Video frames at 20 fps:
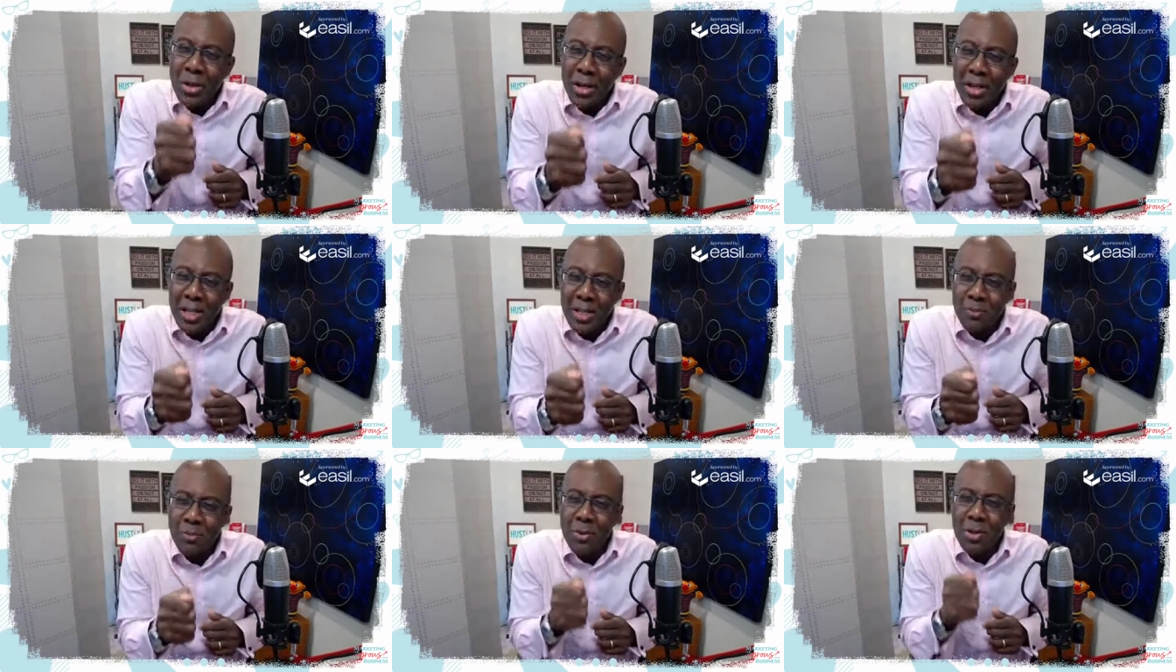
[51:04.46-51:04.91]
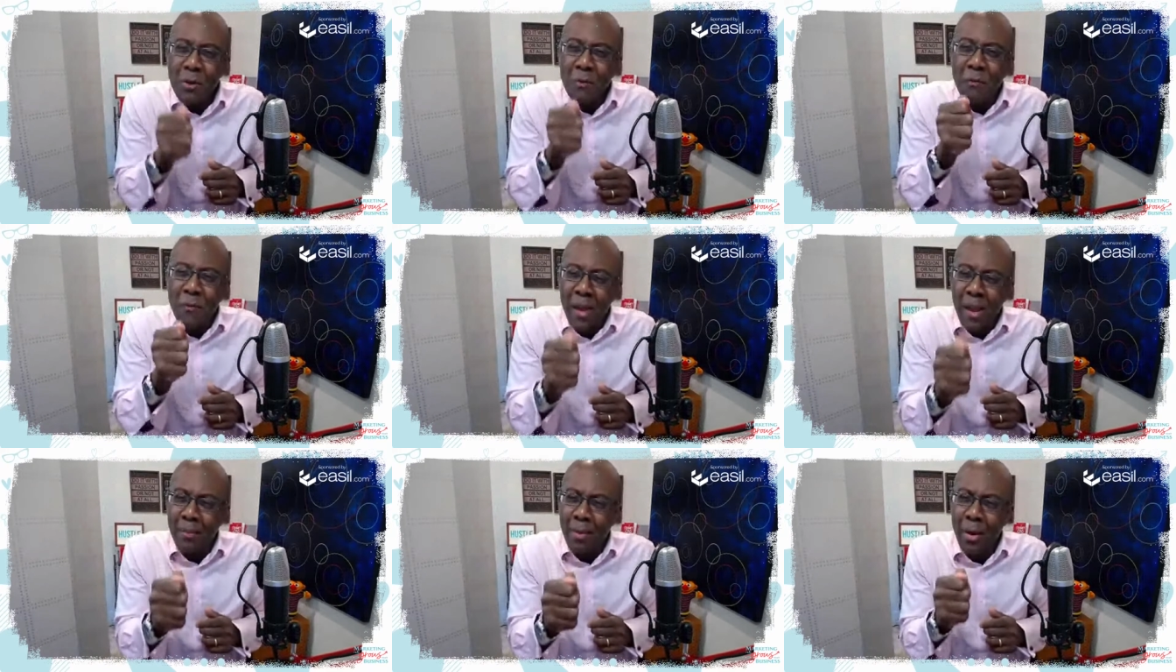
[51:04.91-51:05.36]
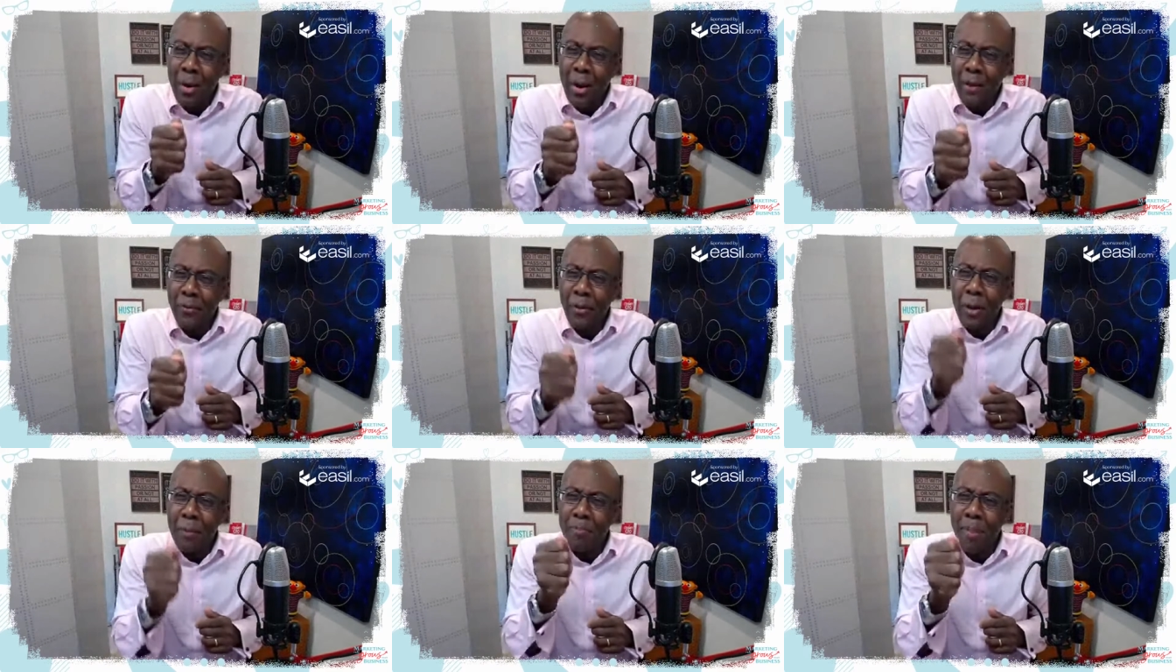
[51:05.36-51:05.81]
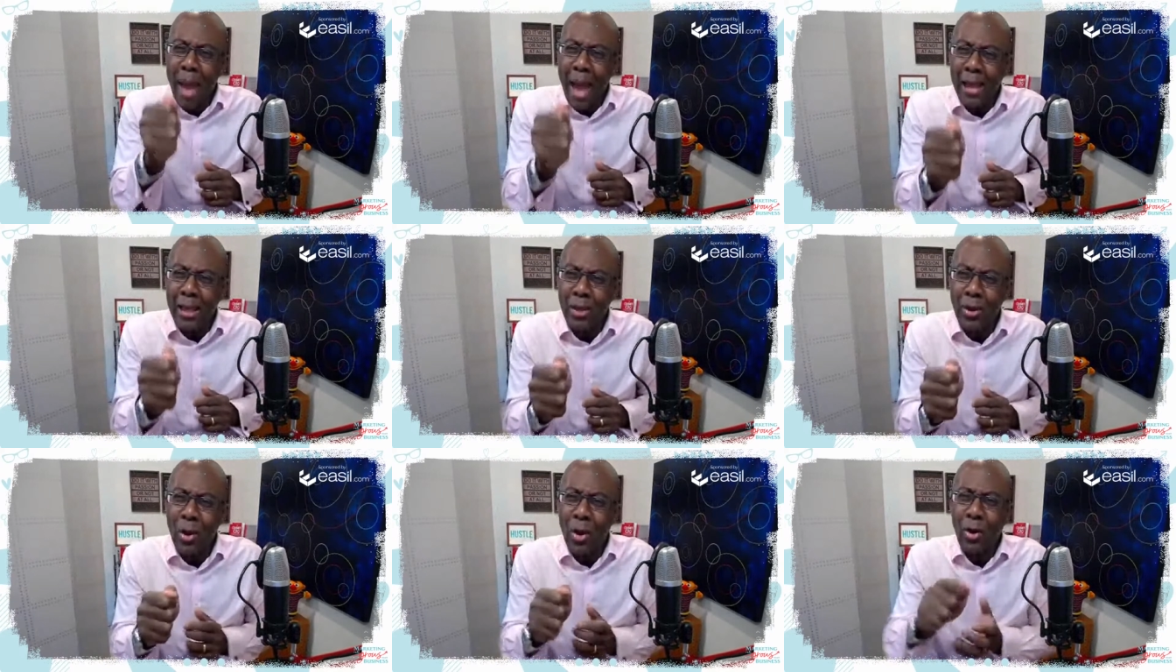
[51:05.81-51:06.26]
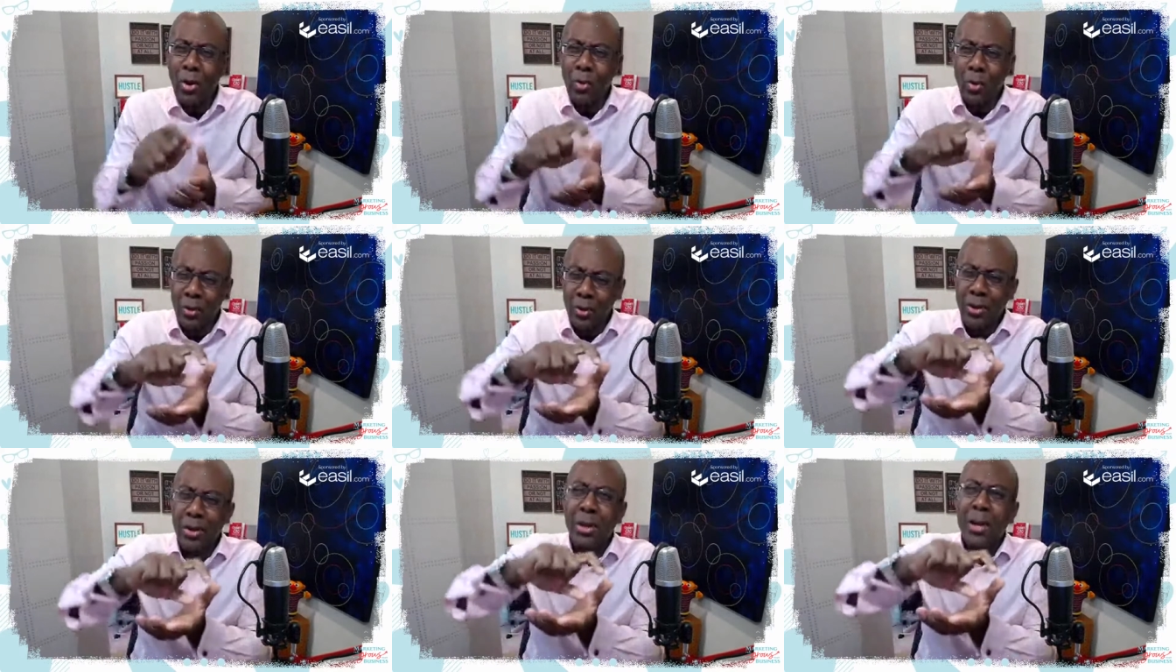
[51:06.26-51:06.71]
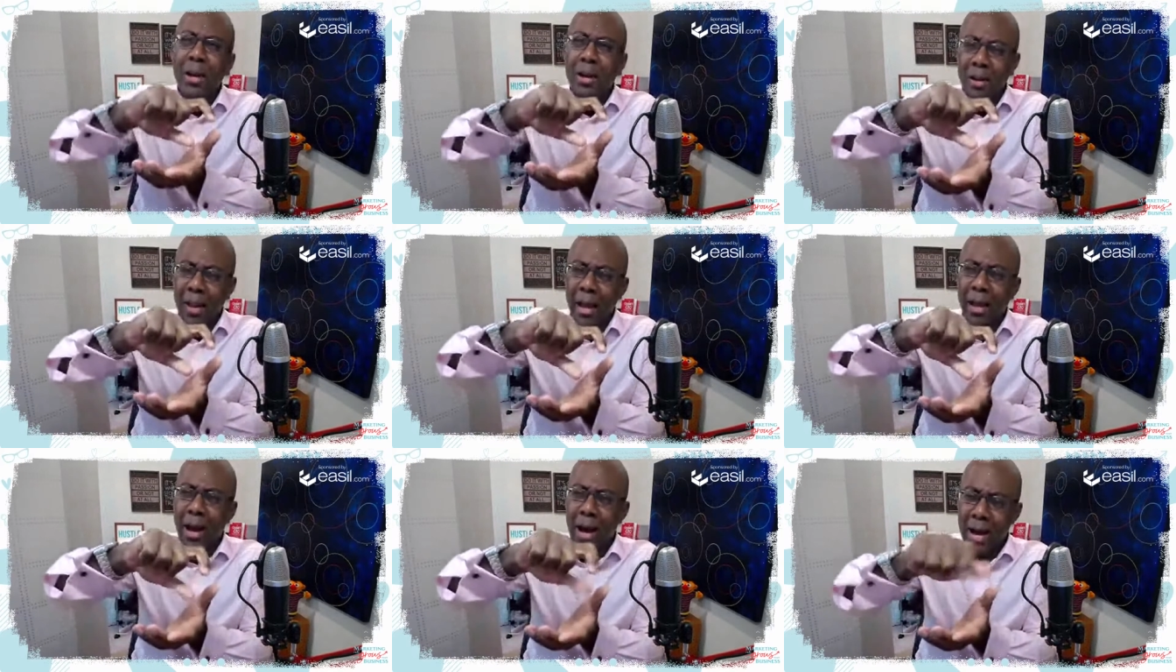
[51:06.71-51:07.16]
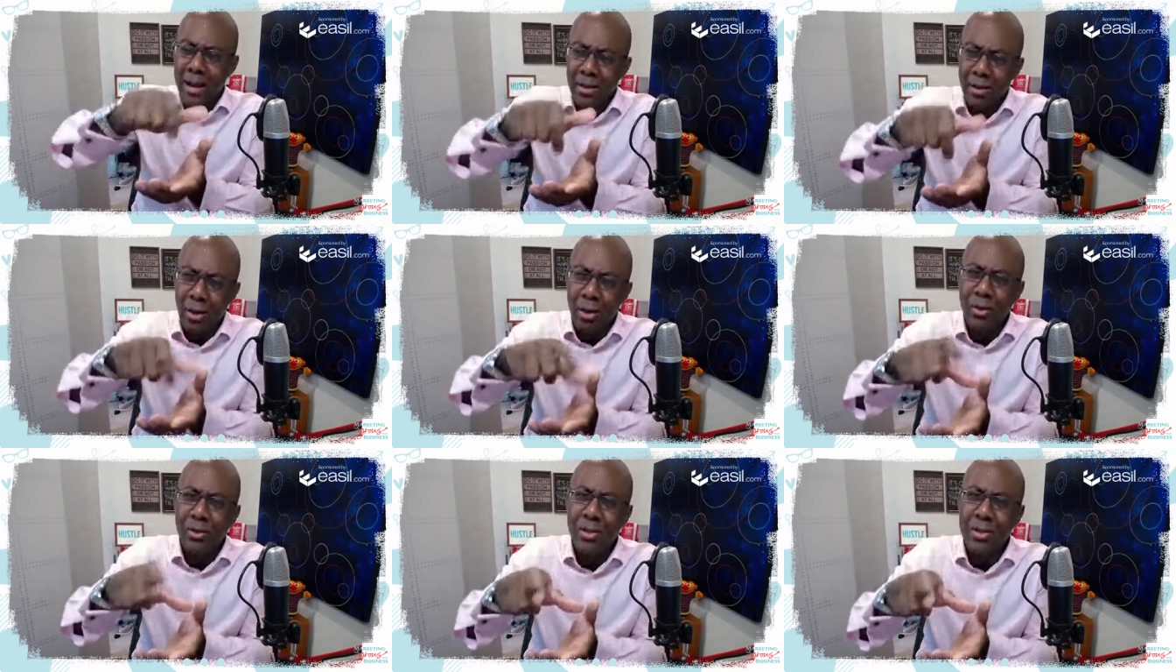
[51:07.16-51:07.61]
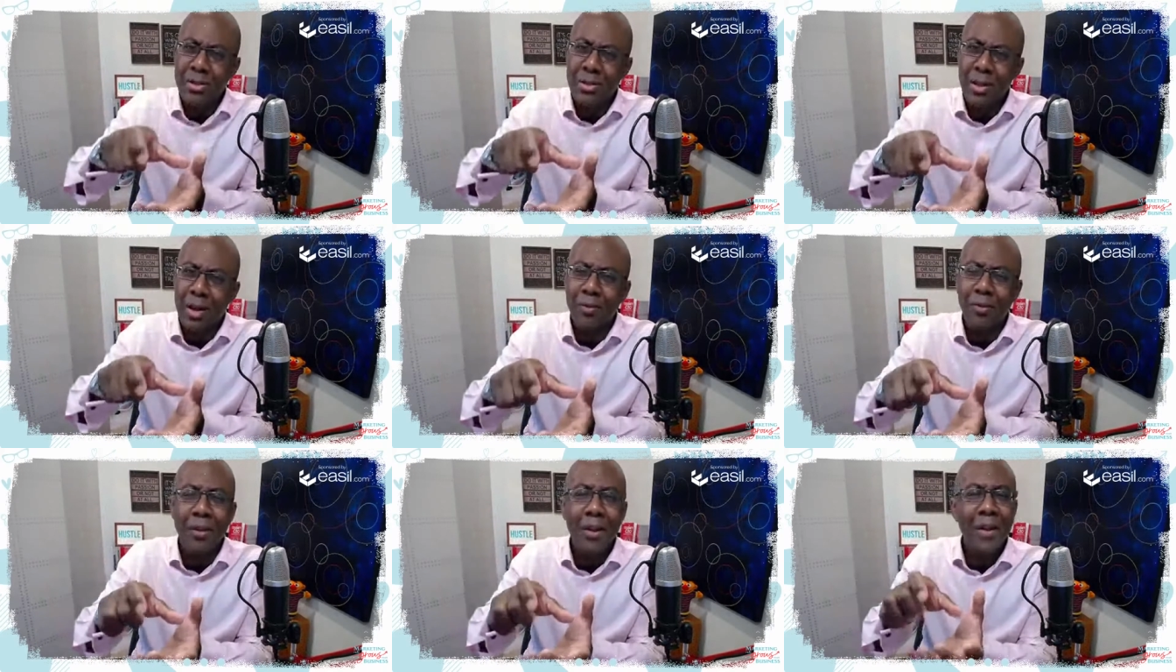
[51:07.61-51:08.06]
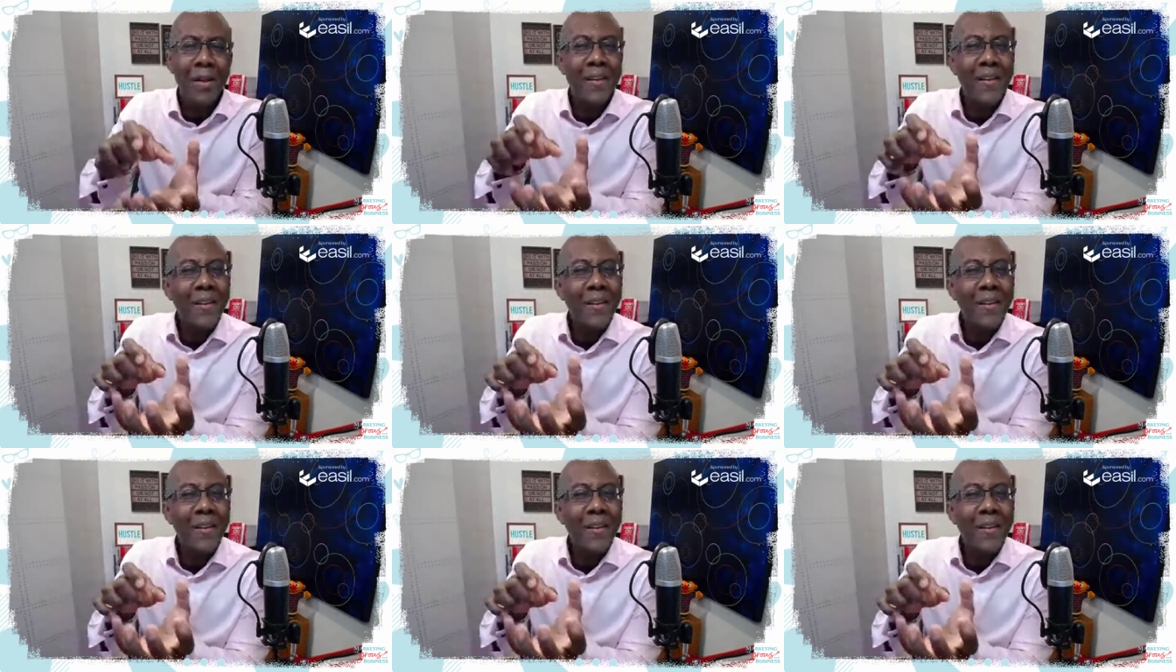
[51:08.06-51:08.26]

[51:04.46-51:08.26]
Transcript: your husband, your family are out there backyard grilling like hot dogs and stuff.